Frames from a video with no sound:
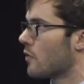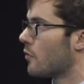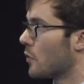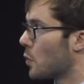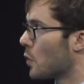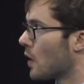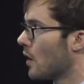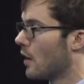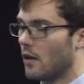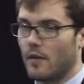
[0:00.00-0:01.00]
food.
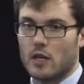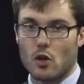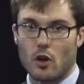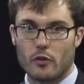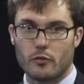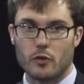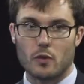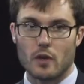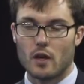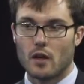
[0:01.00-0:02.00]
That's all
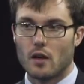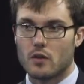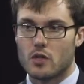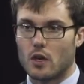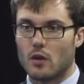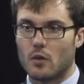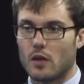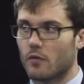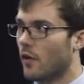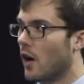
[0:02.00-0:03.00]
food. So
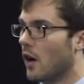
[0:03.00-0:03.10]
if